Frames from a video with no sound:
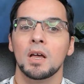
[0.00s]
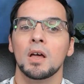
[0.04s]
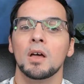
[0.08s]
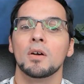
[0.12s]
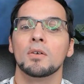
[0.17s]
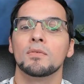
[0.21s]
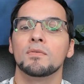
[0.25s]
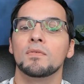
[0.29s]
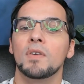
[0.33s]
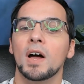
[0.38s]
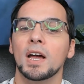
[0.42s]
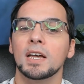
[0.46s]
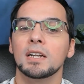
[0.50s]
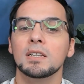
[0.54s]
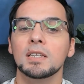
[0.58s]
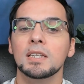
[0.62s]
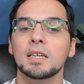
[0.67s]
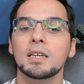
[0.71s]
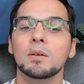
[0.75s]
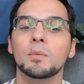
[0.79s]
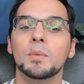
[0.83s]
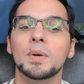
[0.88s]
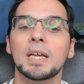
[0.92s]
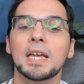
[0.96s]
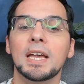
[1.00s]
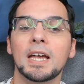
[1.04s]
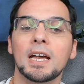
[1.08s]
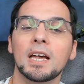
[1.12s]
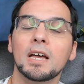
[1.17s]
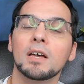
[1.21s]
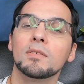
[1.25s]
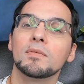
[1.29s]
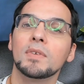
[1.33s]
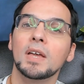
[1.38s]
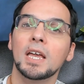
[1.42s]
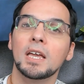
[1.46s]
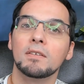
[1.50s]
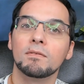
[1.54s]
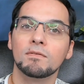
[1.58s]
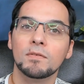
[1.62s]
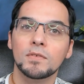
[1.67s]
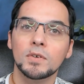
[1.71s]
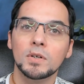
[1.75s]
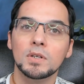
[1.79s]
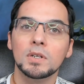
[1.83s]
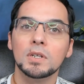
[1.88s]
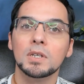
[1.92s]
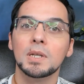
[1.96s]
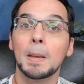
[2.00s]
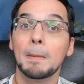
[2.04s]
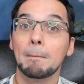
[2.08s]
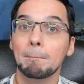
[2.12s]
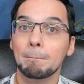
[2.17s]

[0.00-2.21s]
Finally, we have a full